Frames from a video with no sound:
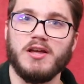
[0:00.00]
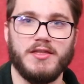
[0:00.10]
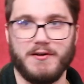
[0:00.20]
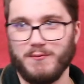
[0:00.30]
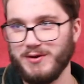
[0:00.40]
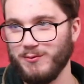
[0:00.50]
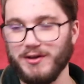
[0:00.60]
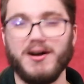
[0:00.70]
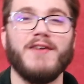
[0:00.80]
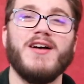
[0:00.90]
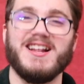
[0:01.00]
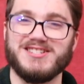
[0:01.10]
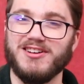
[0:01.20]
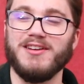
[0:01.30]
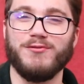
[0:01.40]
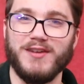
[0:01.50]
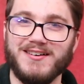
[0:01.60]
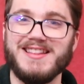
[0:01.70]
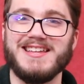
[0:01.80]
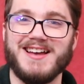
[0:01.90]
We will eventually
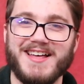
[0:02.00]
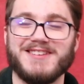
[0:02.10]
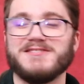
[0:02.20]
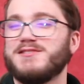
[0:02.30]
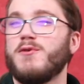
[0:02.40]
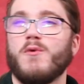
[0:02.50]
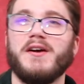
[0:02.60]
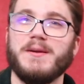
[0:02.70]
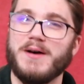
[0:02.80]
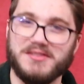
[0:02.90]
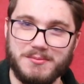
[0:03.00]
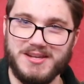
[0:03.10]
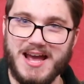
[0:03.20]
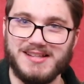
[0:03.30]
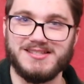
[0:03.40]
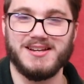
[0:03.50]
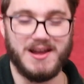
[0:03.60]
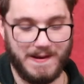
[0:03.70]
fill in the others. Don't worry about them yet.